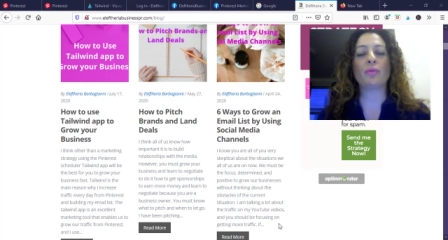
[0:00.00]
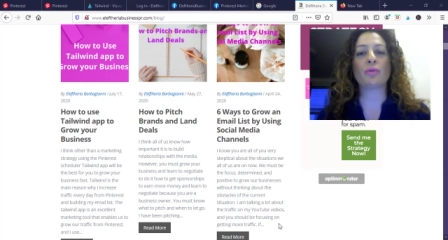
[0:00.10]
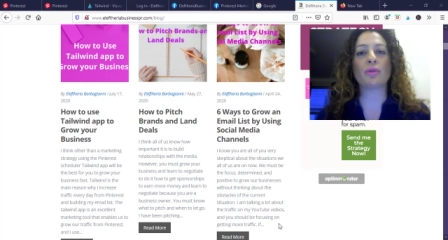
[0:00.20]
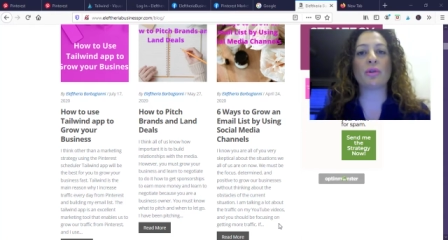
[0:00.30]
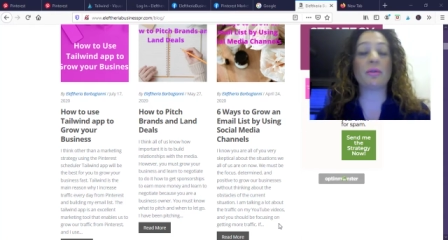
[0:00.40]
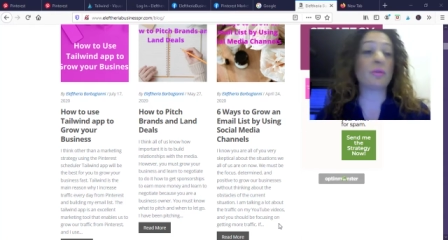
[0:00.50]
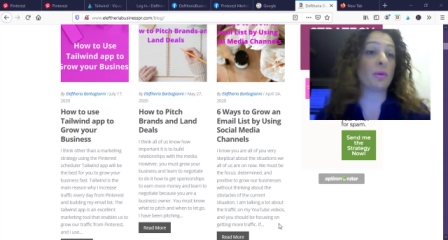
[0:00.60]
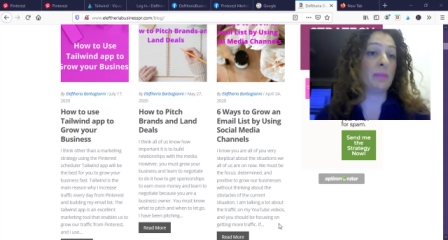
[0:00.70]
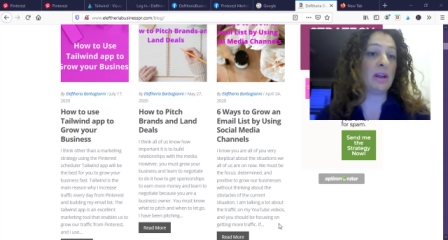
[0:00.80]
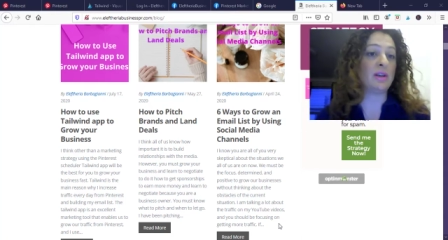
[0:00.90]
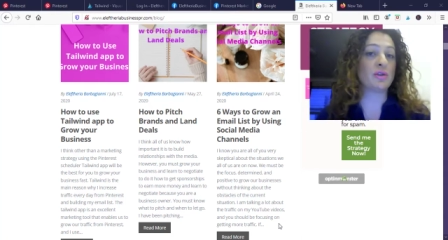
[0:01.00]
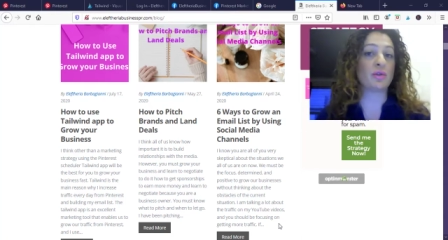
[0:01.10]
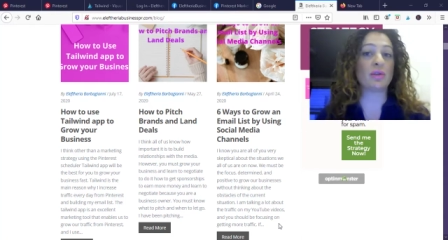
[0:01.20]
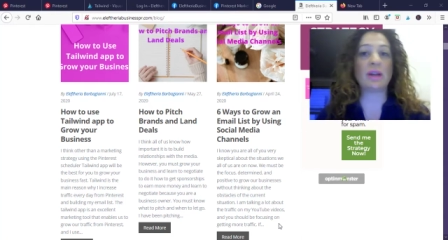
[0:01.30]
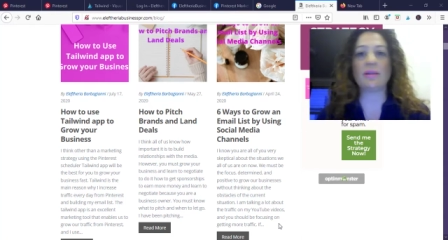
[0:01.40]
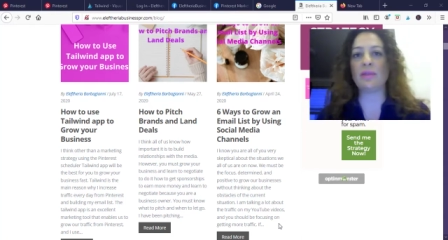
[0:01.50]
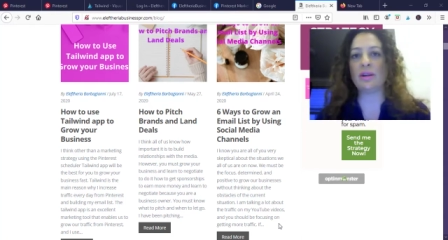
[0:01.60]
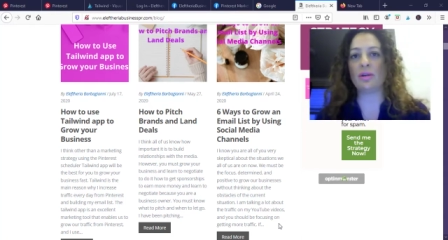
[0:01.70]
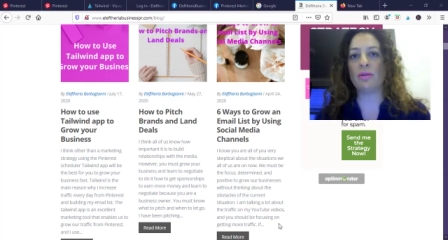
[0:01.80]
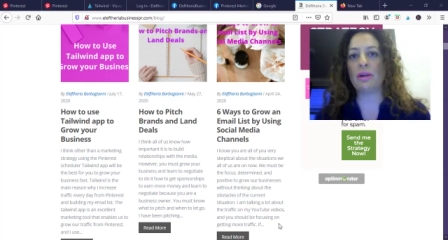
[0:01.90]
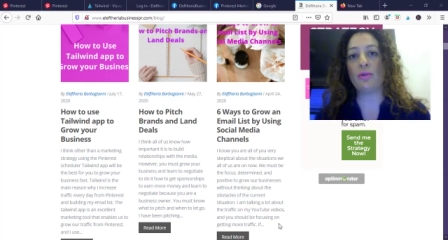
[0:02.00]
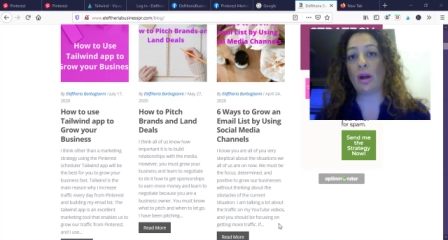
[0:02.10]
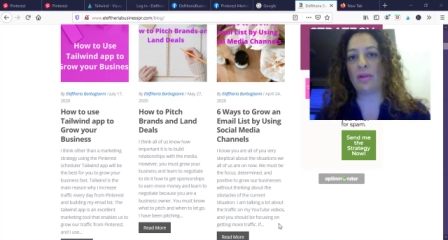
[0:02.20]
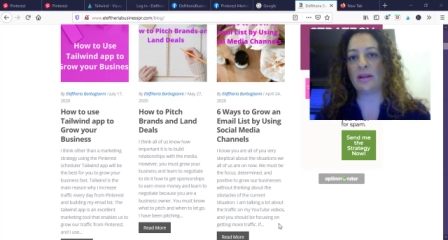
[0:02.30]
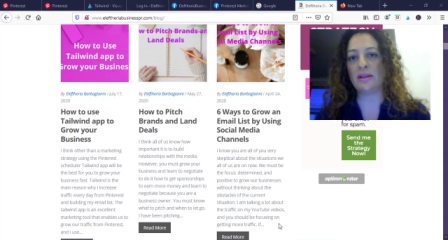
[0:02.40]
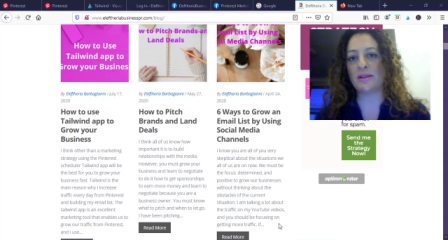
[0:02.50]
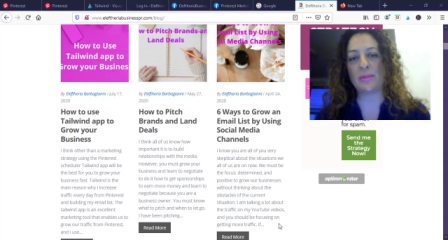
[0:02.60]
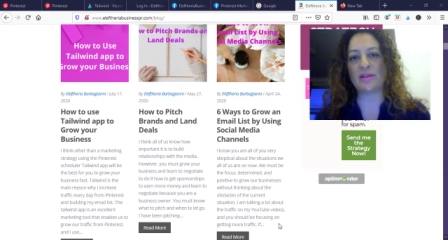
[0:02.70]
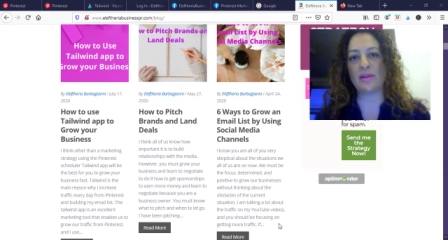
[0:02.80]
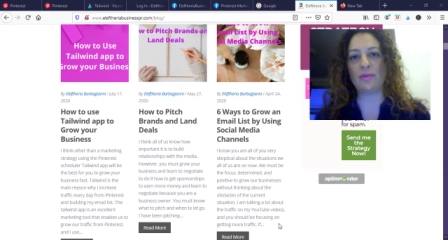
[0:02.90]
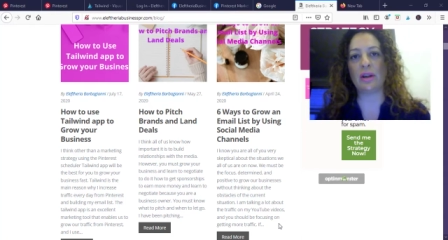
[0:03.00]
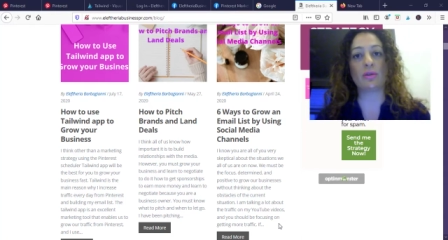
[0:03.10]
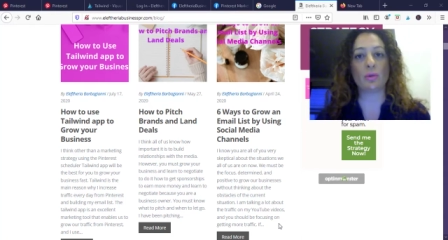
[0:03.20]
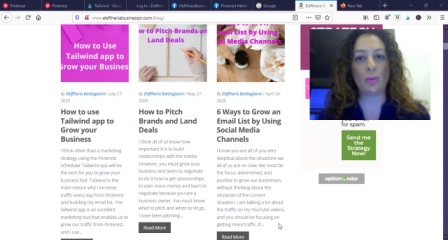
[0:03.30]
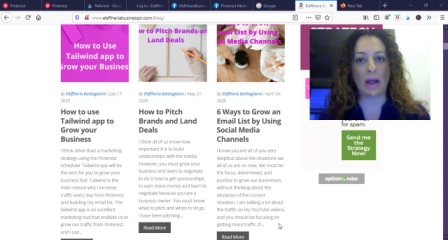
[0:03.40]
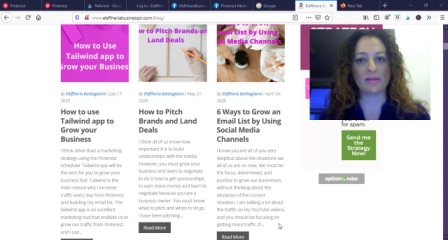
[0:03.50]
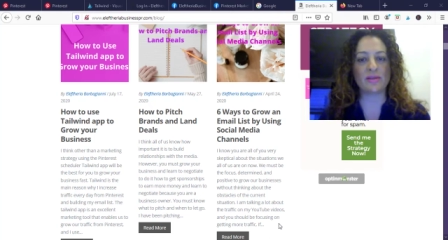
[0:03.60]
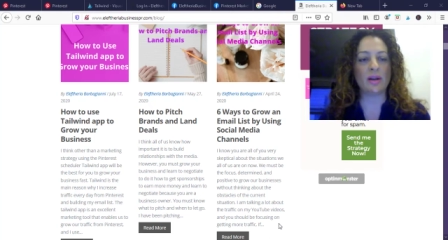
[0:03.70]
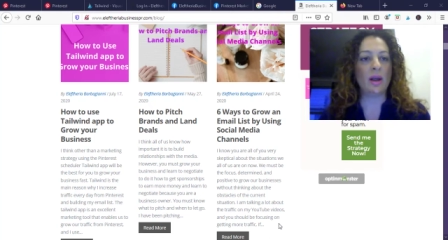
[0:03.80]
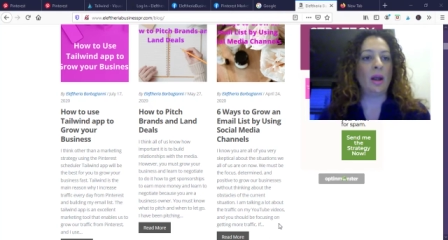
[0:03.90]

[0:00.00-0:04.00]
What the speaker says: for me to create a video if you have any specific request.